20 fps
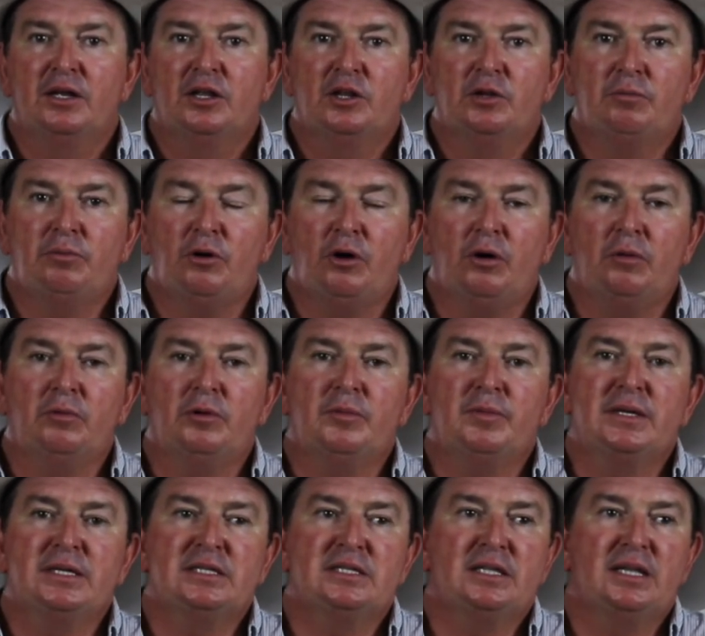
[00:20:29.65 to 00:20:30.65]
The
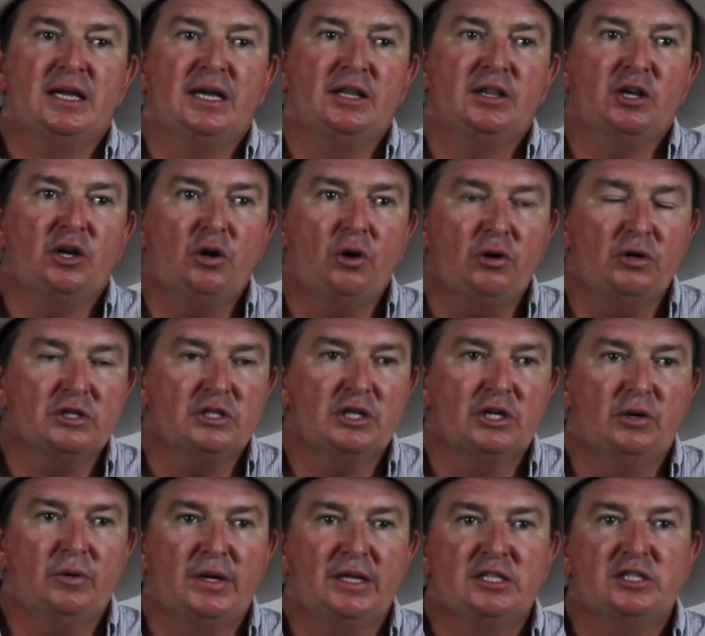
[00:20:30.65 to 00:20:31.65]
problem is the
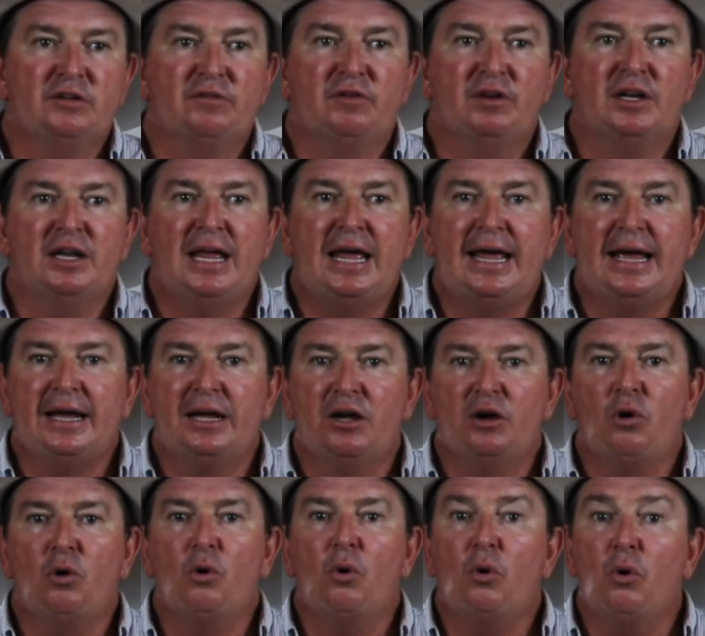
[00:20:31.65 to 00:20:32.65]
consequence of a lack
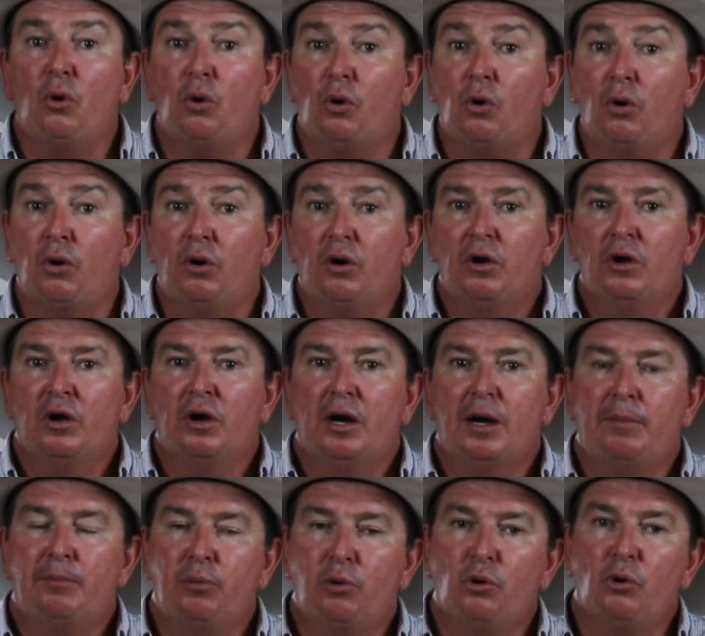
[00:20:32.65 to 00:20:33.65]
or
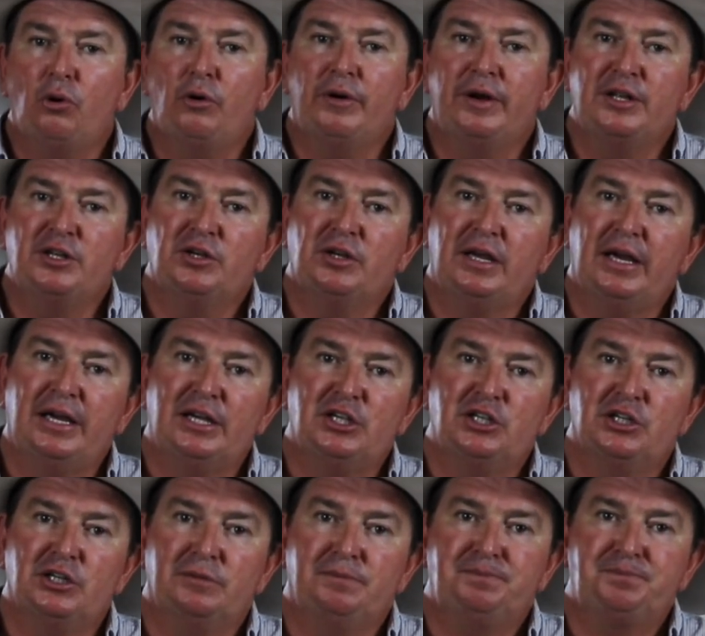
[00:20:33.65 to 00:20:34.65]
a poor
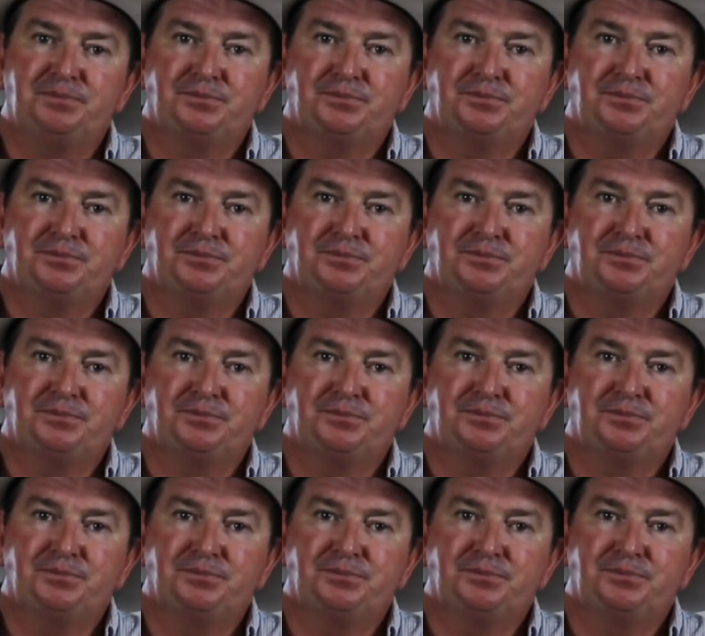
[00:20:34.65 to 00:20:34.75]
education.